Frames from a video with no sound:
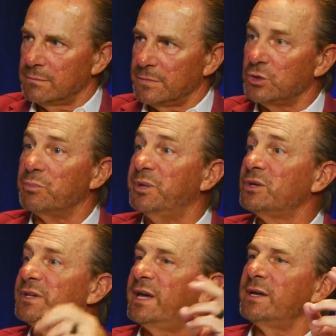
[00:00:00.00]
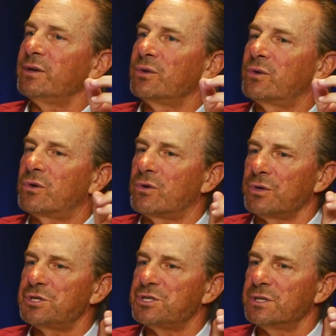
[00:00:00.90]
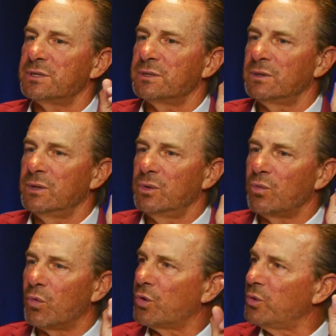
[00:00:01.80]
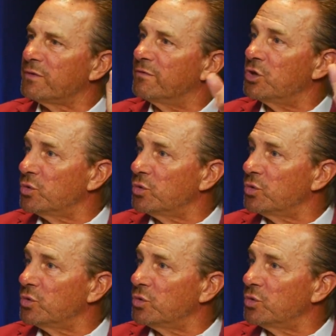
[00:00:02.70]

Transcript: You build a Christian worldview.